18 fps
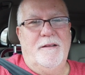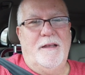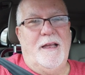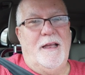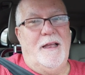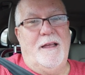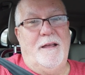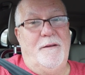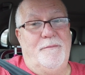
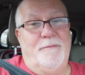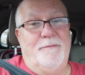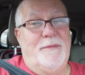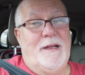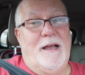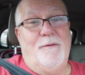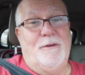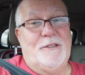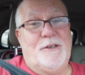I
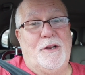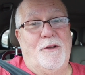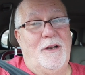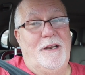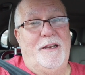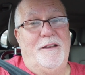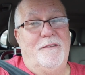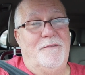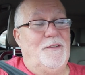was
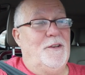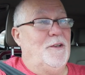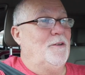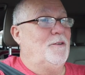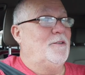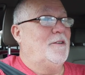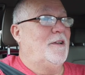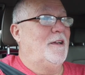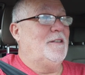totally
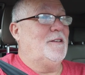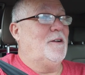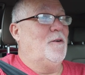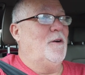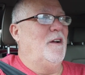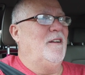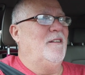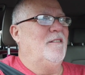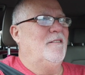confused. I was
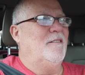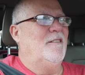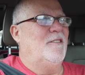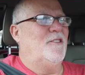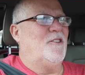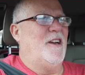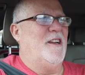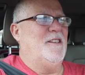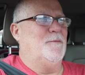going,
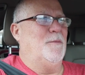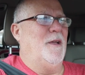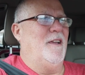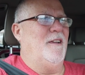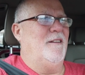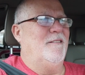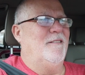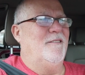trans man.